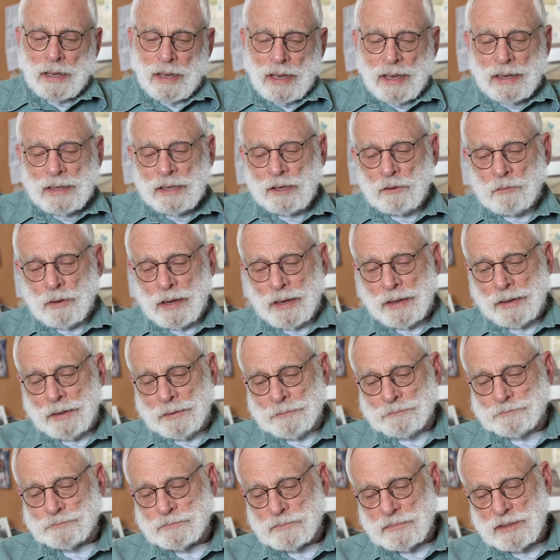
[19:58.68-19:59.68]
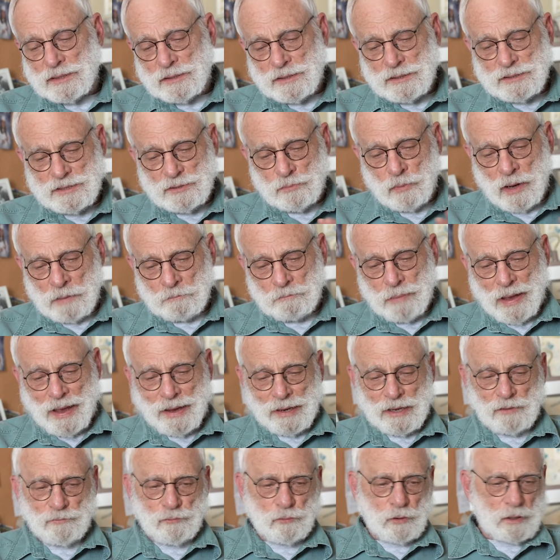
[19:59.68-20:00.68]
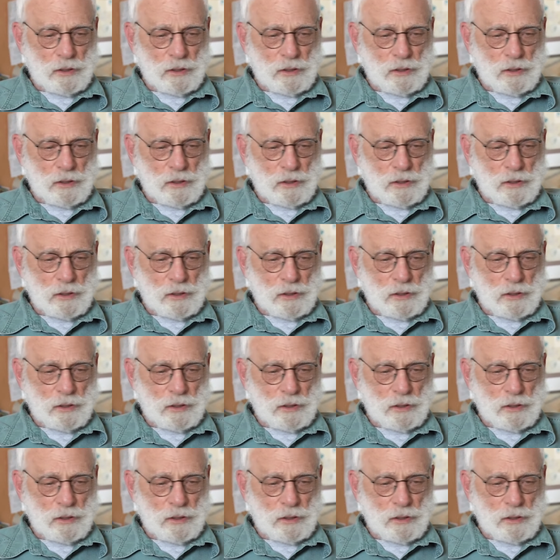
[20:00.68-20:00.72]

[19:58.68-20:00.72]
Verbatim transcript: anyway, this went back and